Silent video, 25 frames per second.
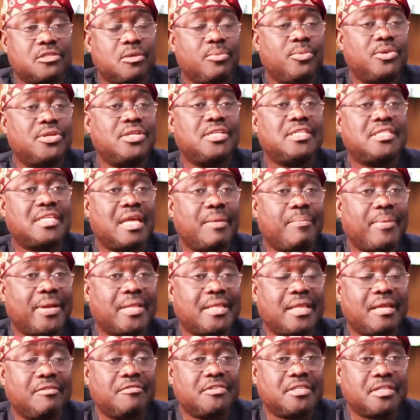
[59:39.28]
Somebody is
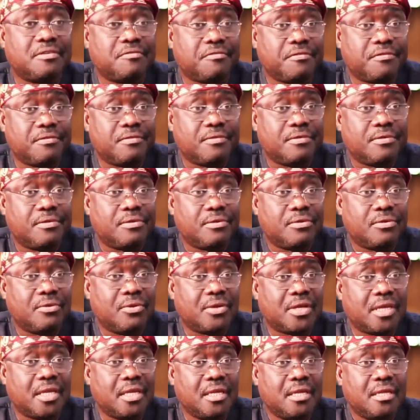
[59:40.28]
hypertensive,
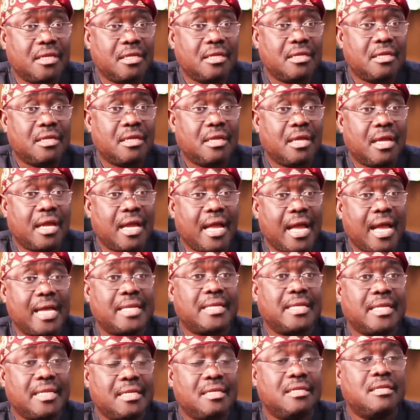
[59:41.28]
okay,
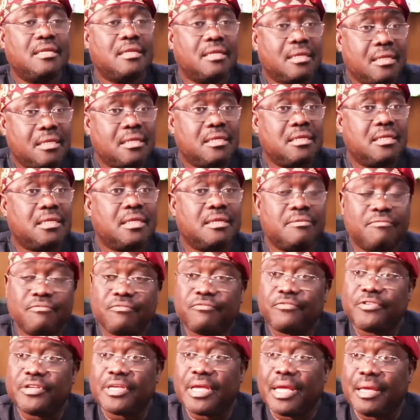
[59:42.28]
and then the
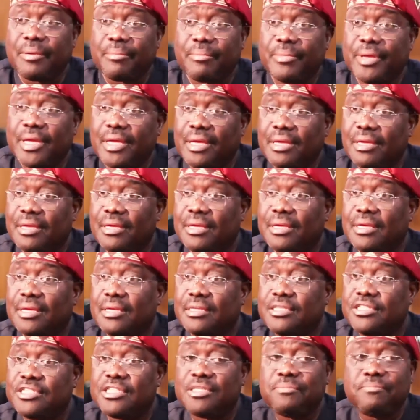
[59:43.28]

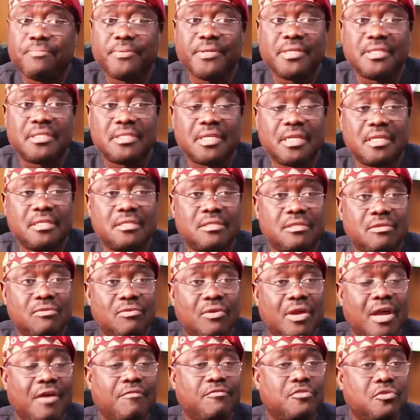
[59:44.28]
GP says,
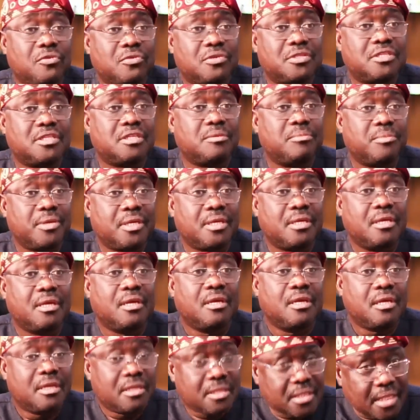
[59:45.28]
you have to see me,
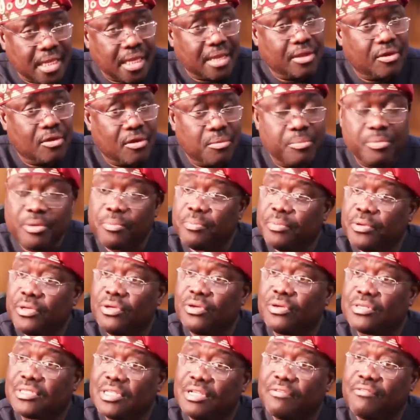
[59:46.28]
take your BP
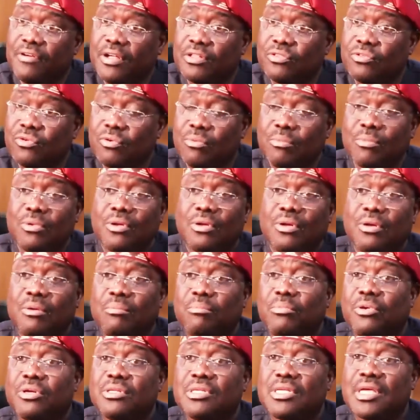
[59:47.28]
yourself at home,
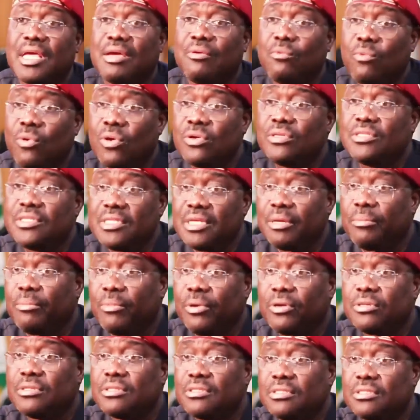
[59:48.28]
but once a
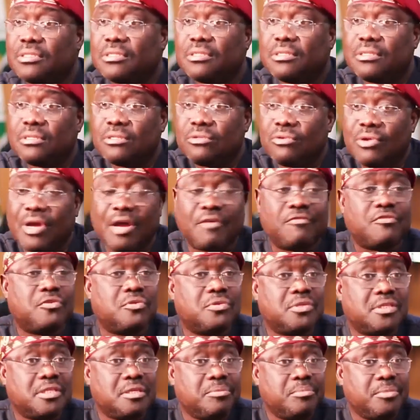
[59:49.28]
month, you have
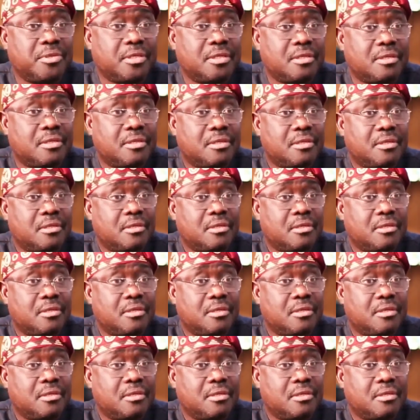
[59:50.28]
to see me,